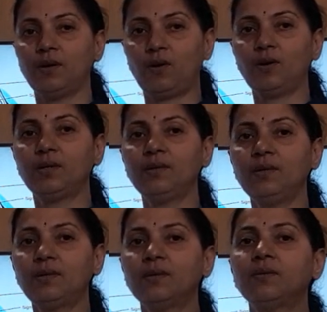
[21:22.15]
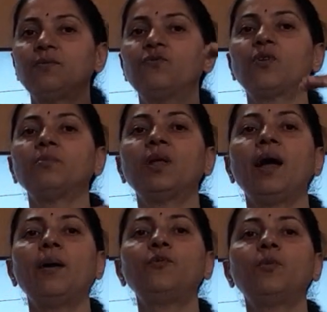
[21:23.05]
organs from the
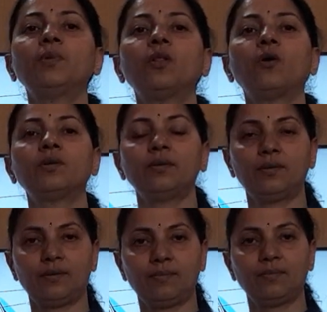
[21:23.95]
abdominal organs,